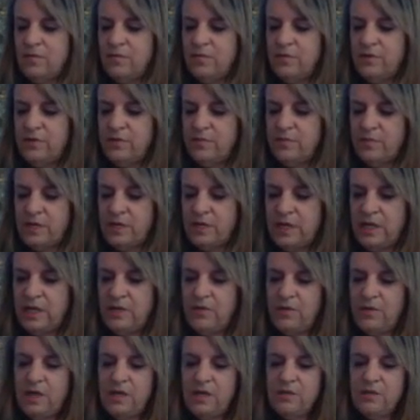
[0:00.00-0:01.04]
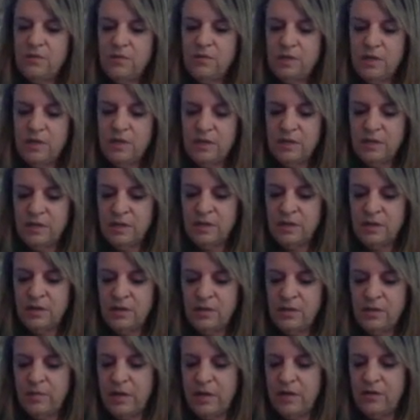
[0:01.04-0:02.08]
put my red one,
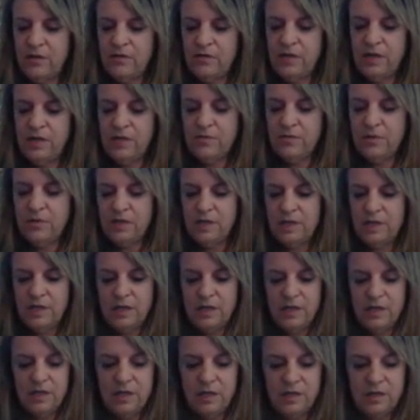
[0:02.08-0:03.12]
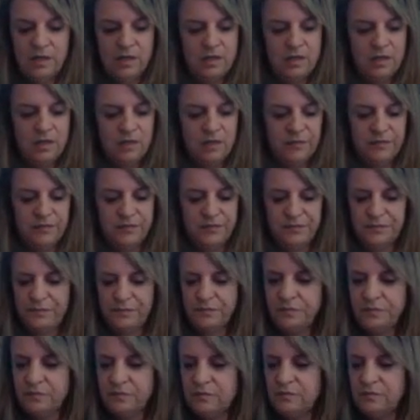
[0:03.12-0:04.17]
or my green one in
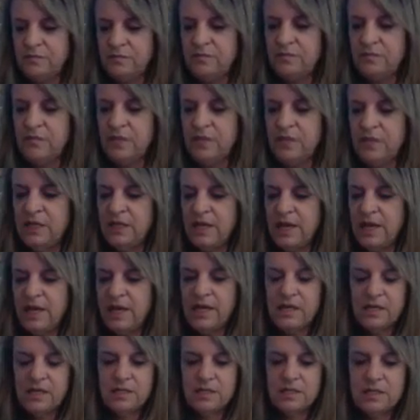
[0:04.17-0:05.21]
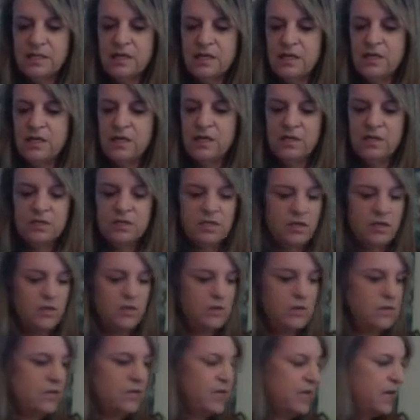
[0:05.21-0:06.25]
next.
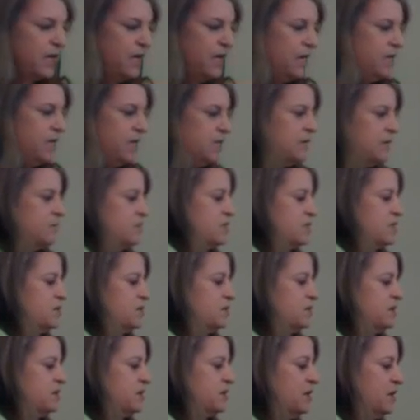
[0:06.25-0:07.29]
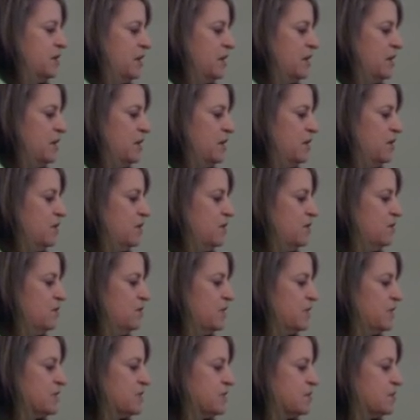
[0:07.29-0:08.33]
So again, I'm just going to go
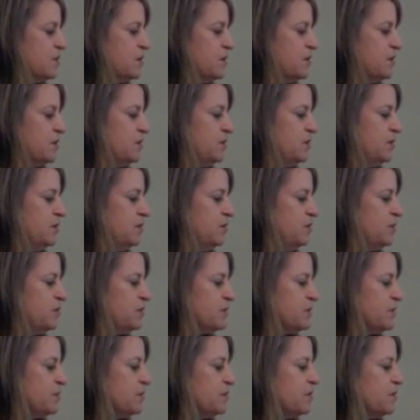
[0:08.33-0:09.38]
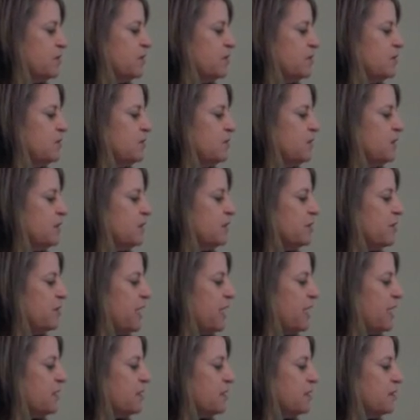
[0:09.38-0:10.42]
get some glue, put some glue on the
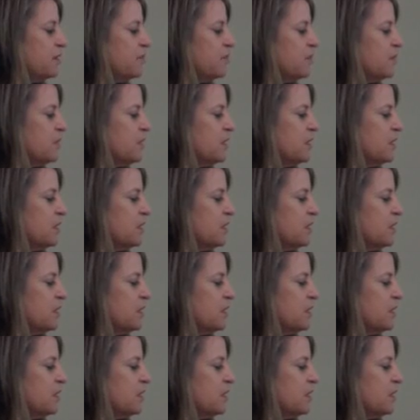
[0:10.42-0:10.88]
bottom.